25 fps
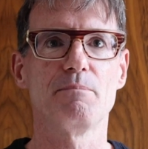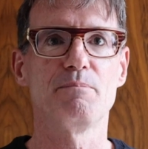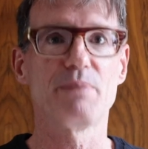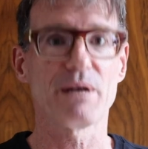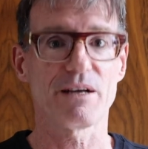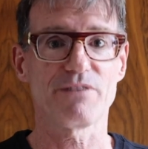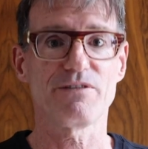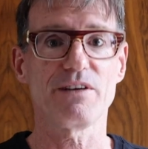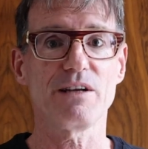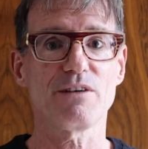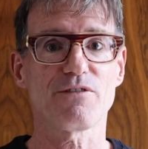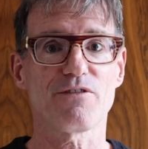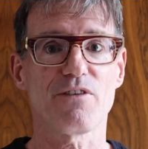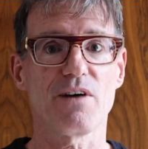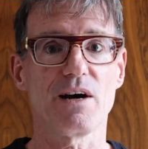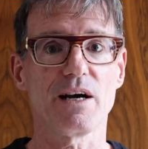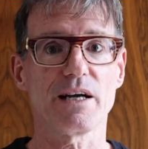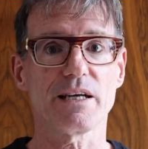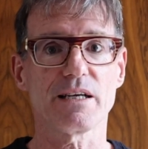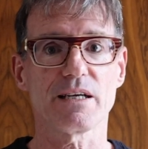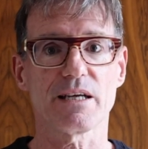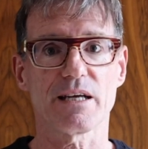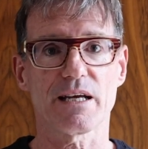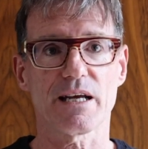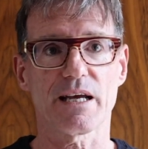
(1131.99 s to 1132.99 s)
But I feel
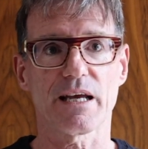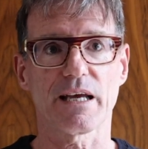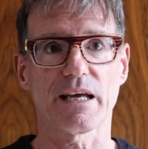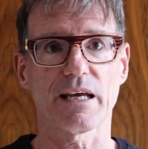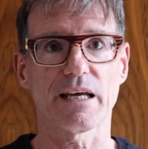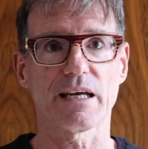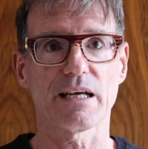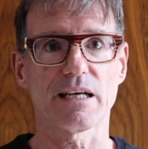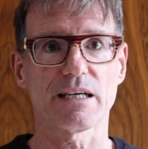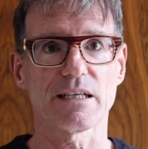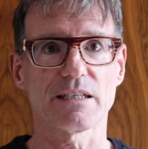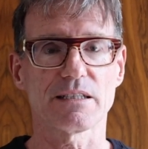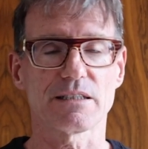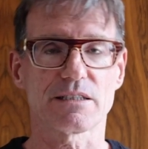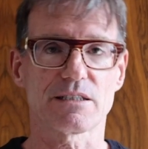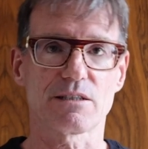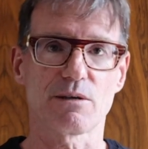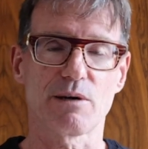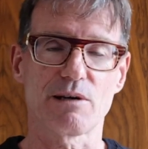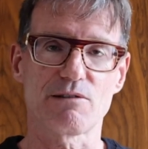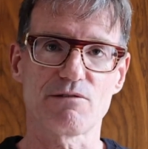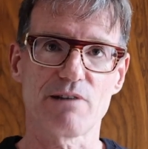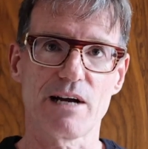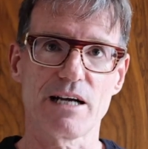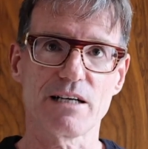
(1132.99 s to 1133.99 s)
fine.
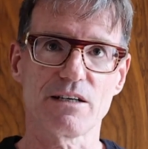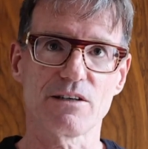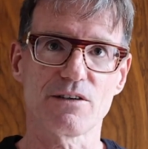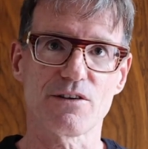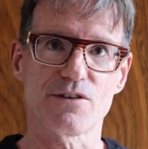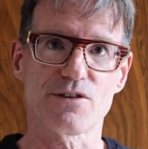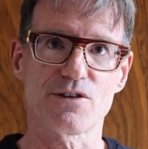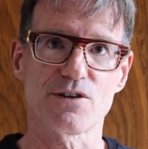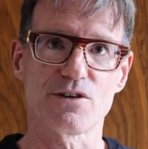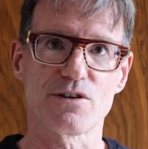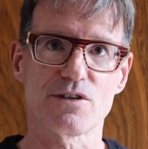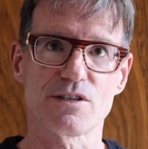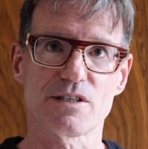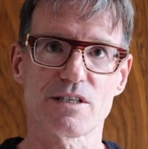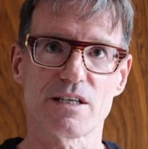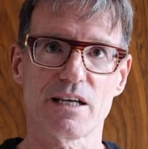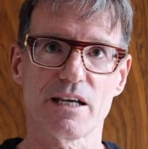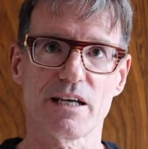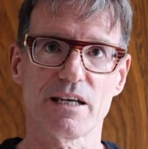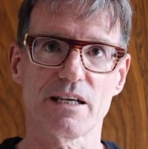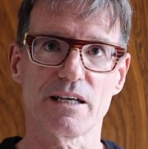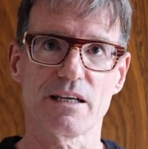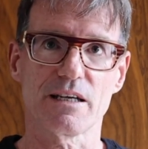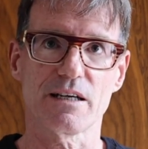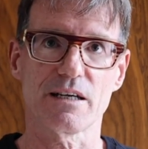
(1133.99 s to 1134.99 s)
So I ran on the
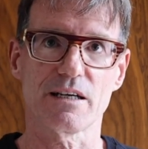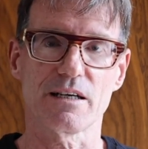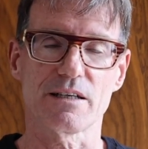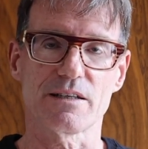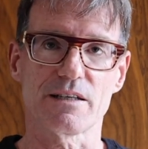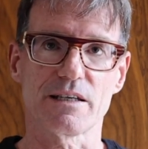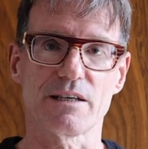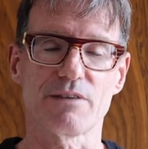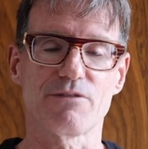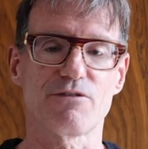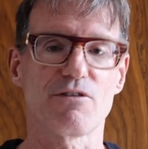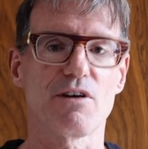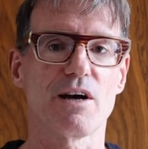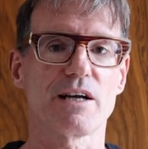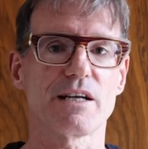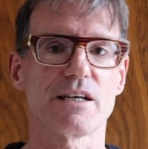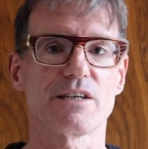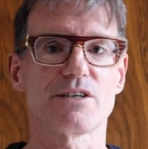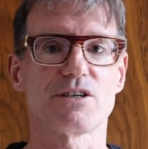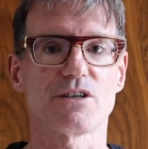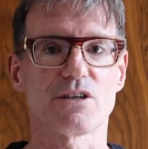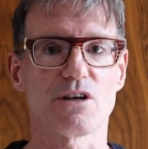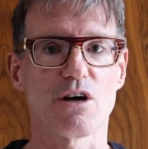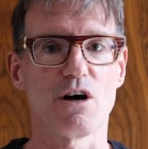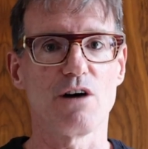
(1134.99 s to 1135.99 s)
Thursday. I think Friday
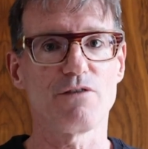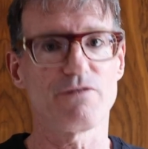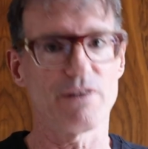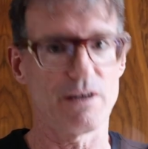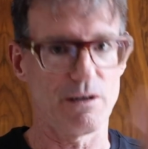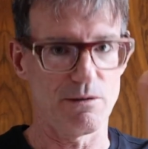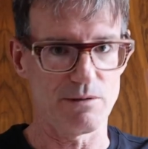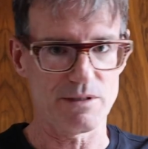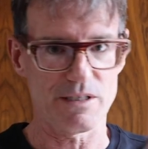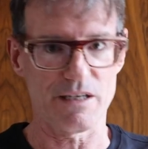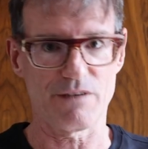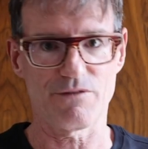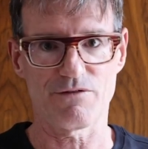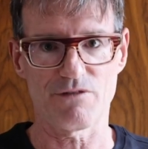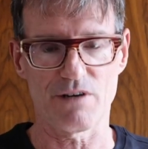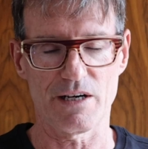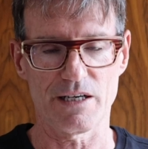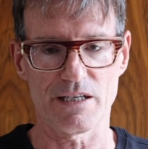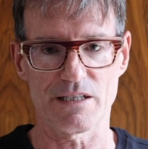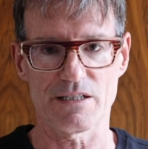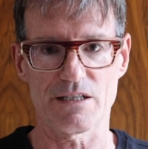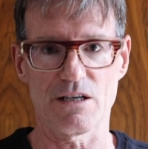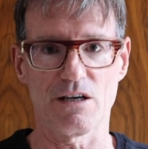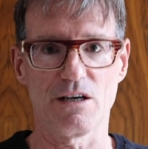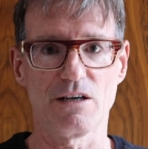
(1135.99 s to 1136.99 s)
I took off. I always take
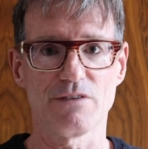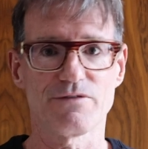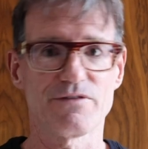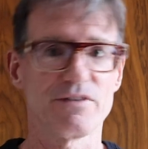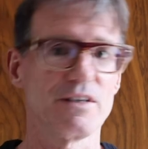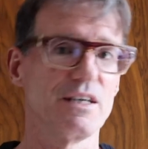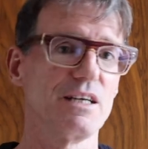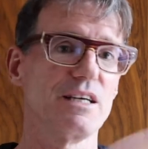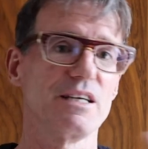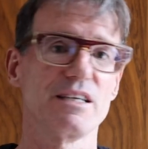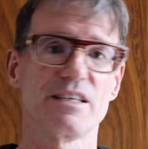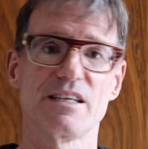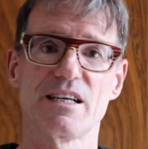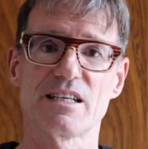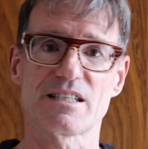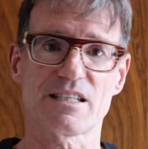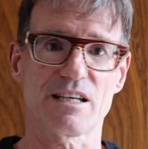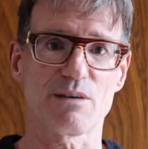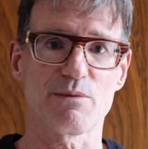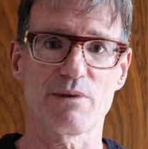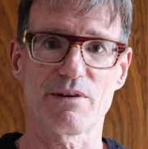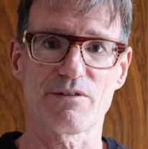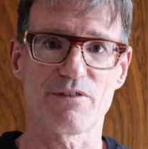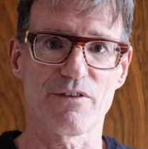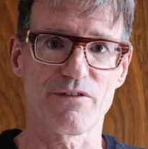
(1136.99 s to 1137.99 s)
Fridays off.
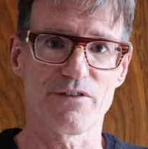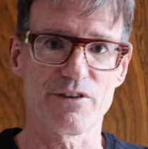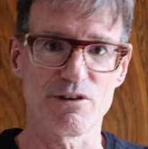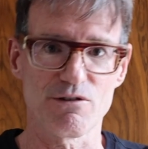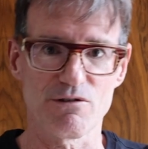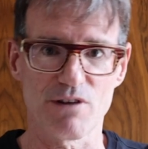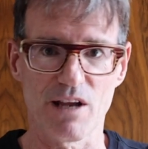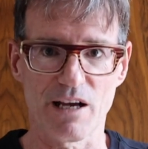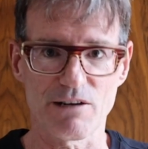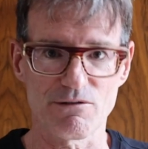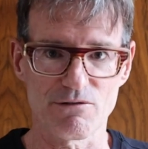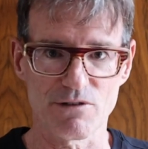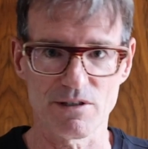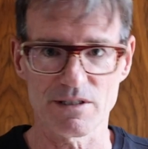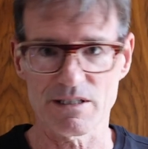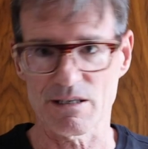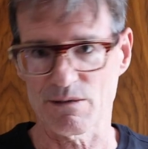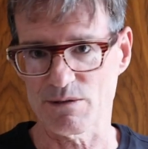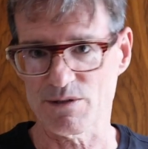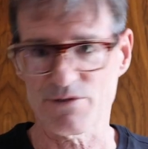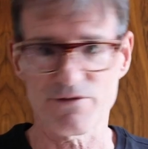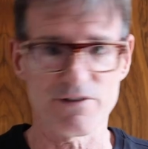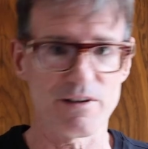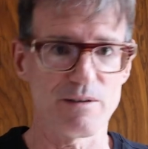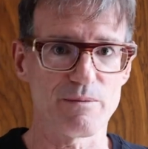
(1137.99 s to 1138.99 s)
Yesterday I went for a few light runs.
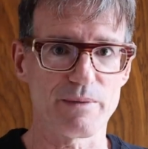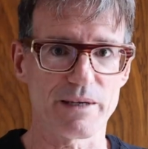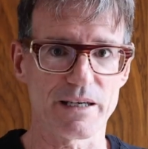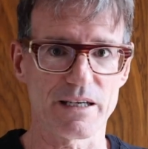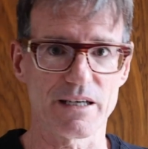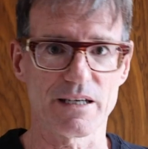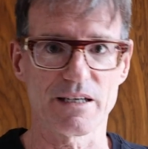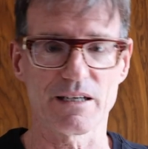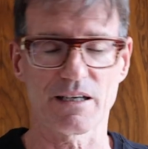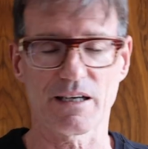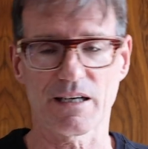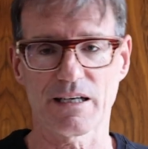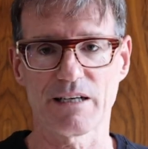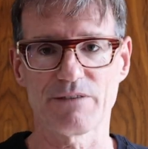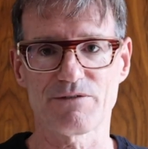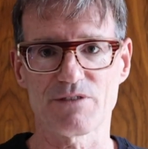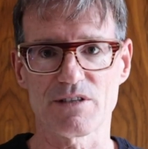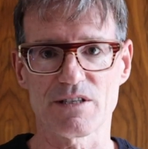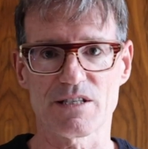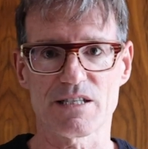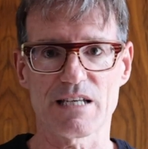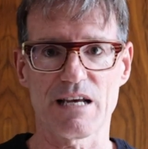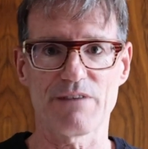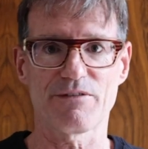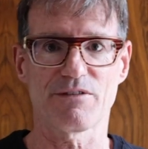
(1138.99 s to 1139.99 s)
I was filming
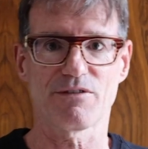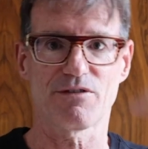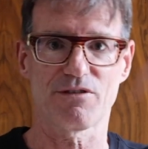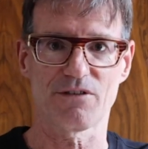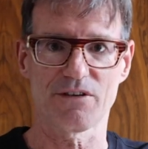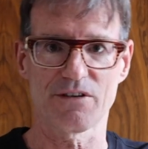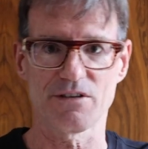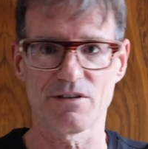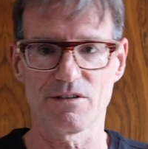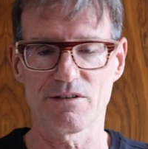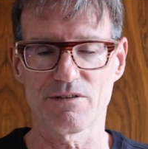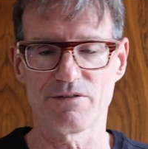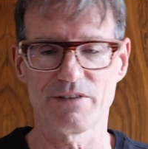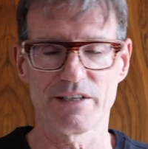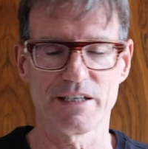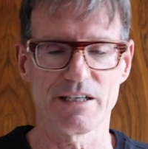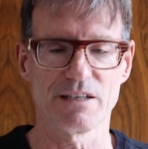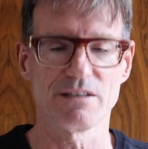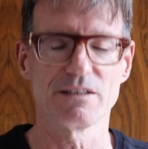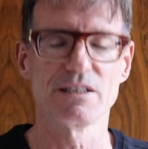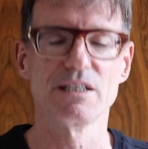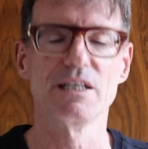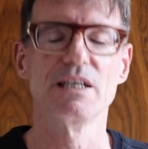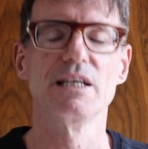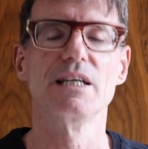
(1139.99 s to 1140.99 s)
Clifton 7 for another
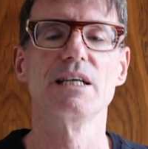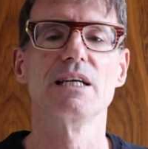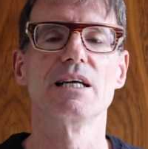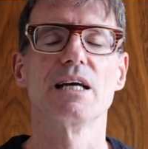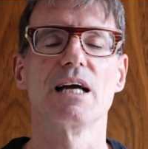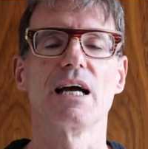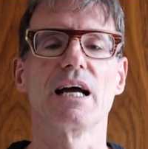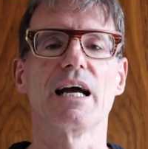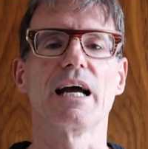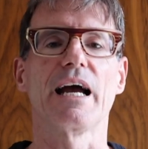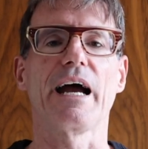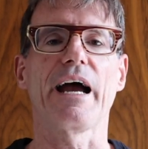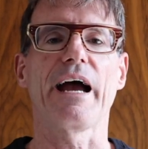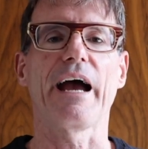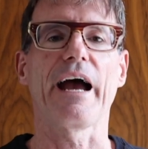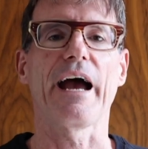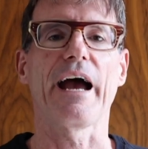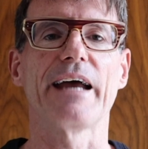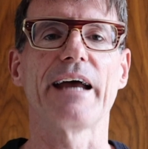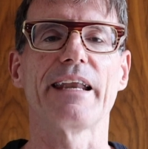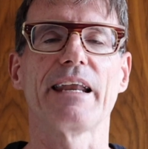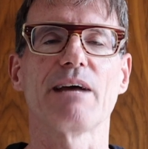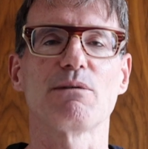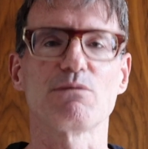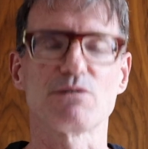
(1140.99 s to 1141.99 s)
video. And
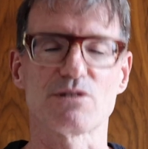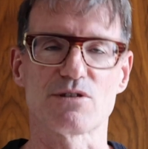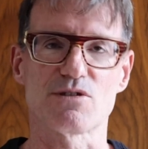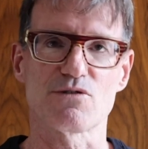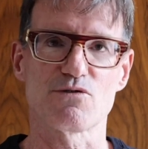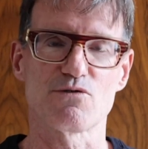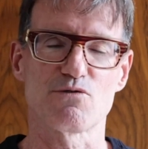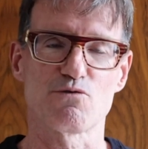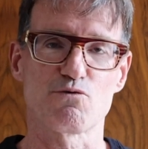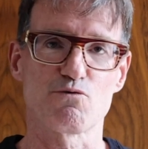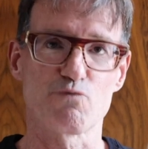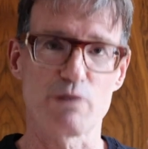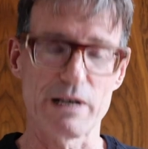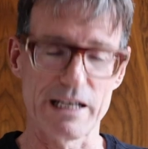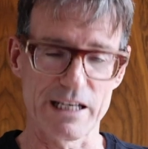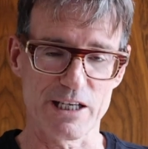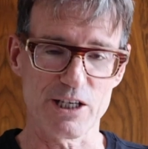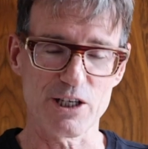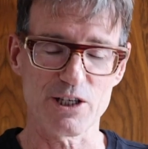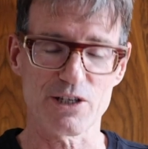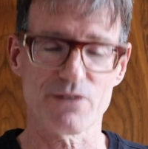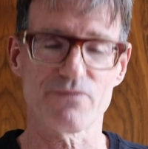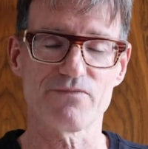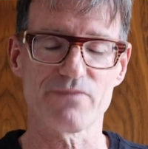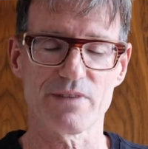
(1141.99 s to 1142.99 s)
that was really
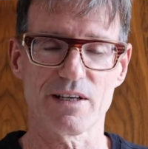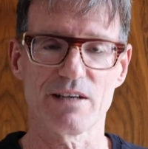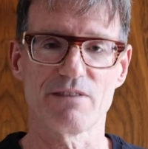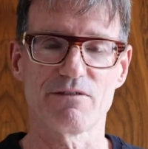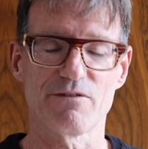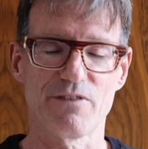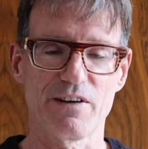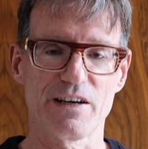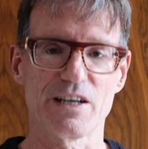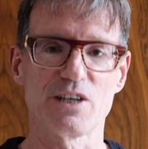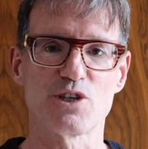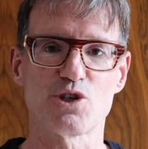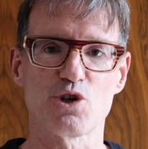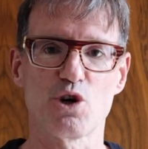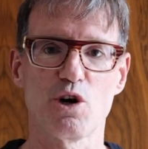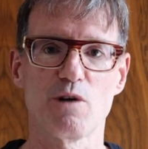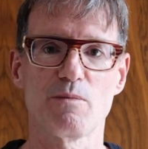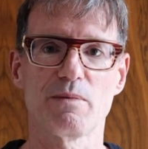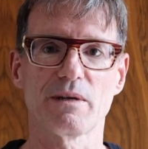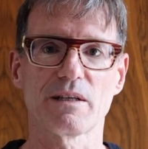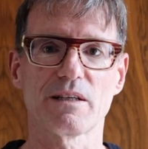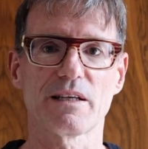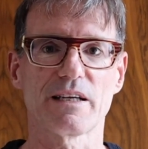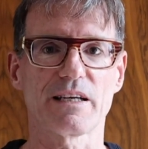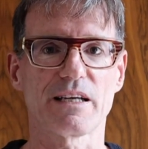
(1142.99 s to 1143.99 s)
good and very
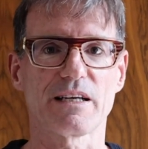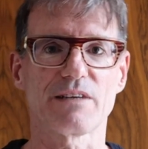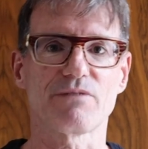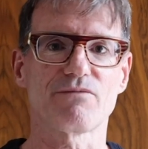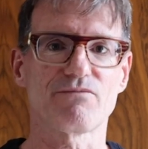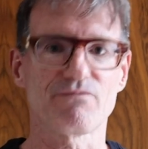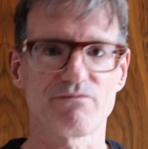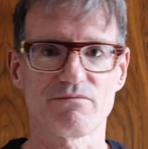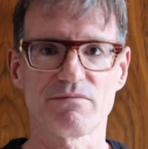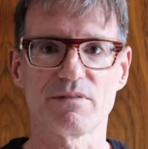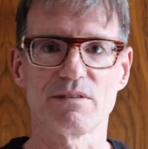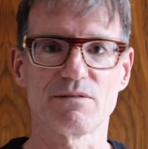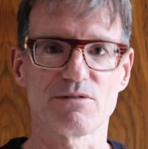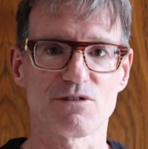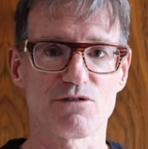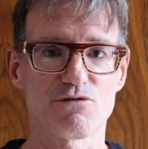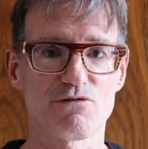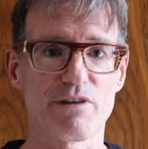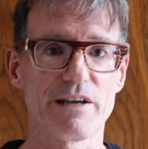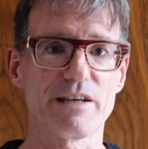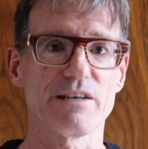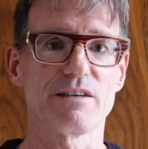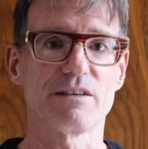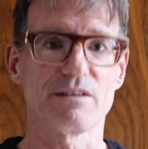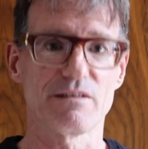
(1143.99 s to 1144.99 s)
enjoyable. And it was a
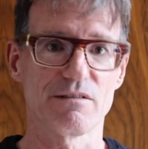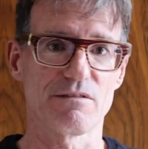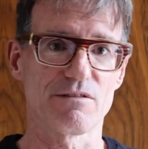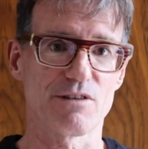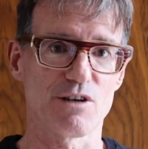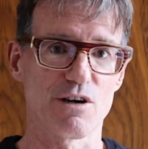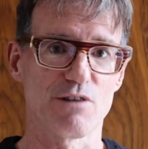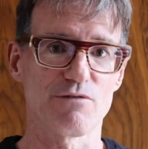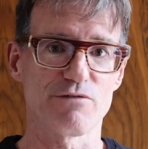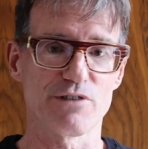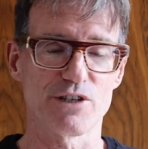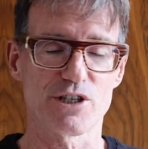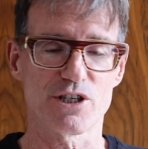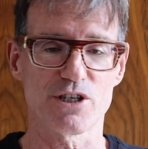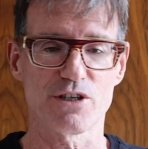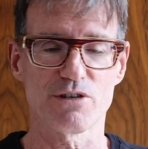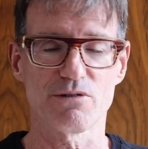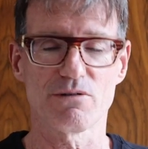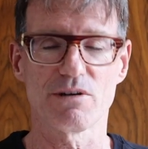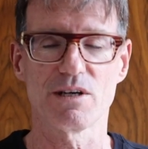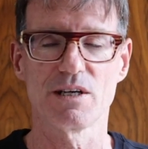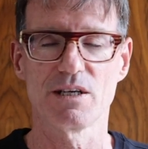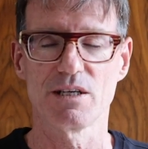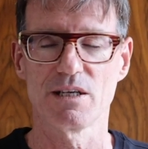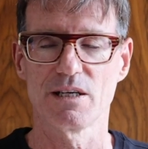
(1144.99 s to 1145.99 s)
great recovery
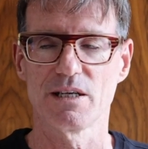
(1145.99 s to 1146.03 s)
shoe.